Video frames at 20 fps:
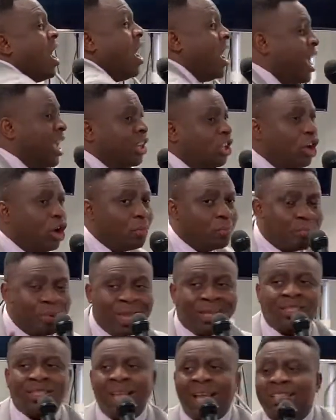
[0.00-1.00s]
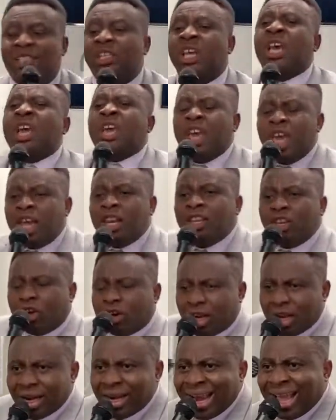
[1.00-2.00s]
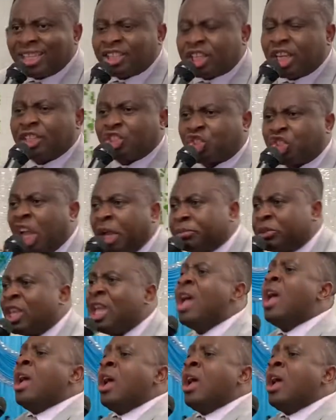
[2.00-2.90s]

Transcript: in your business, in your relationships,